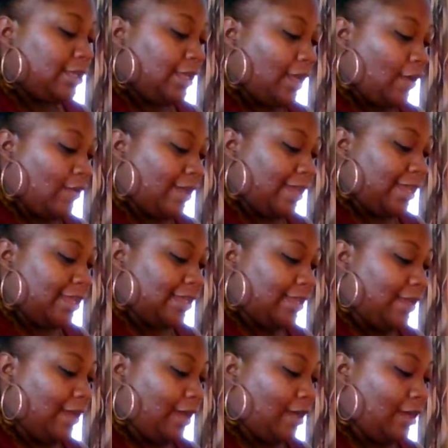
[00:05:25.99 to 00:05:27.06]
Okay,
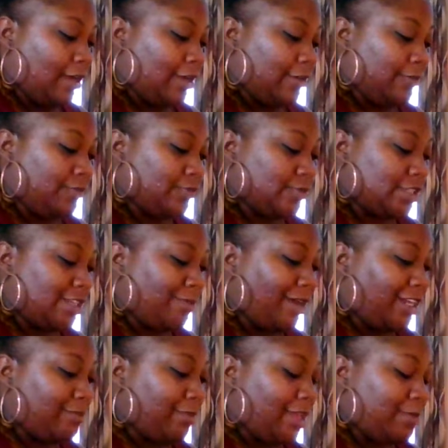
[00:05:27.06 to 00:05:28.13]
um,
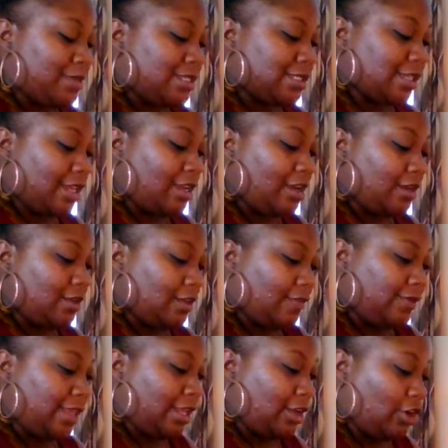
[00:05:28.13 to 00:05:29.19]
somebody may be scared
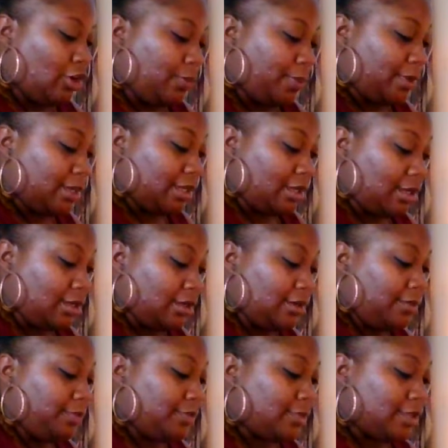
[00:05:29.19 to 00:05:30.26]
of that opening
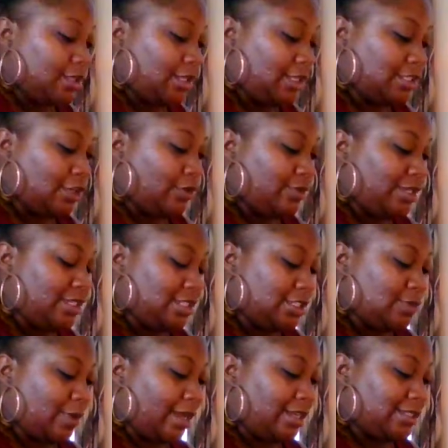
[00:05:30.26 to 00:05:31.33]
up. So this is
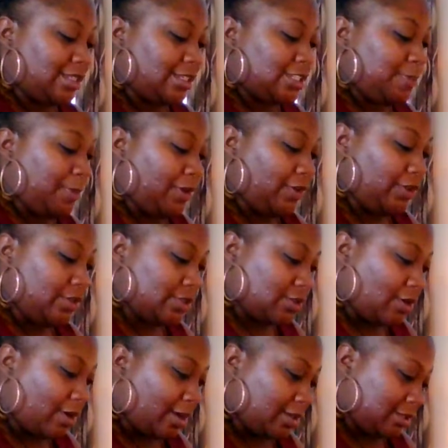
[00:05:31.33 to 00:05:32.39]
why this experience
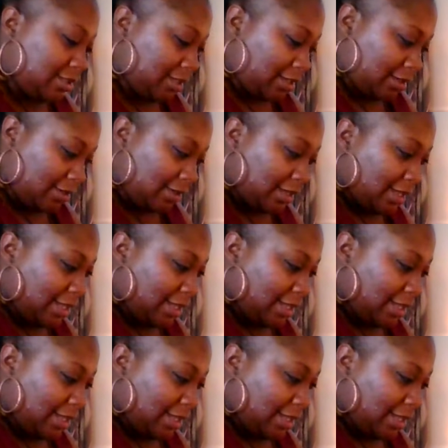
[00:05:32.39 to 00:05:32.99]
card is here.